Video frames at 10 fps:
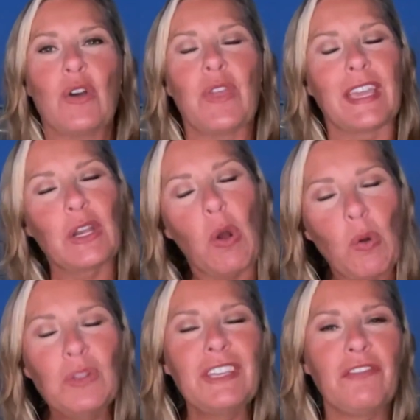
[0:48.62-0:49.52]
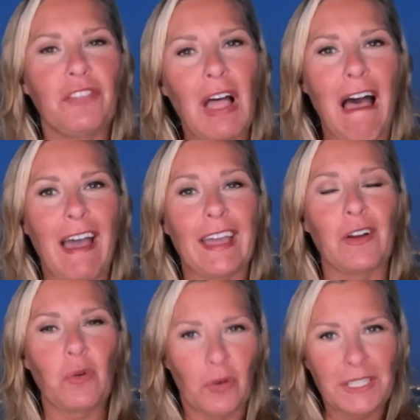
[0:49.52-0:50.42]
they can only fly,
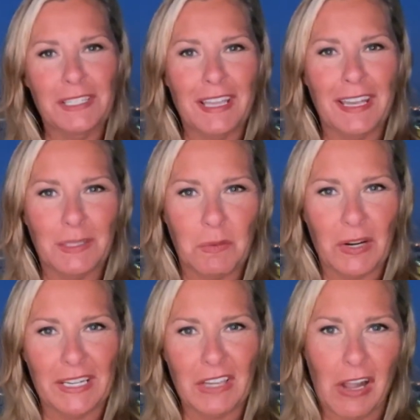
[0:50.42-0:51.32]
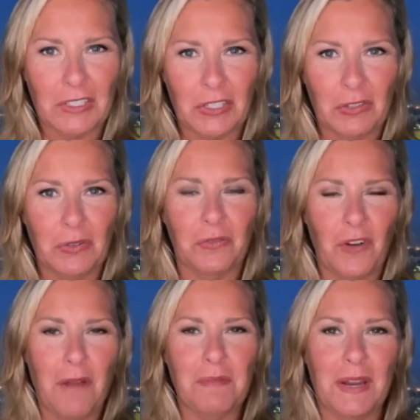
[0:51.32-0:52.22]
according to the expert I talked to
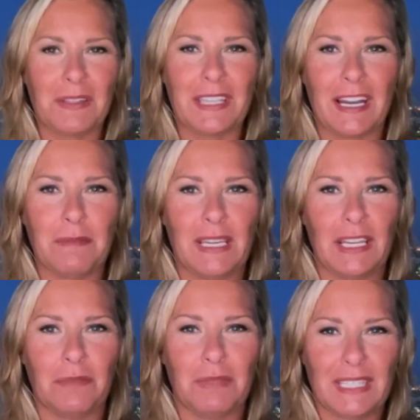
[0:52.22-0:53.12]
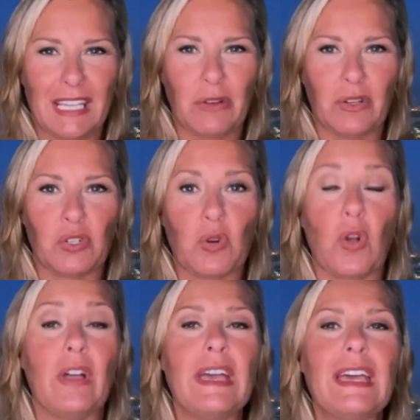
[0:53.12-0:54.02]
from Pinellas County Mosquito Control,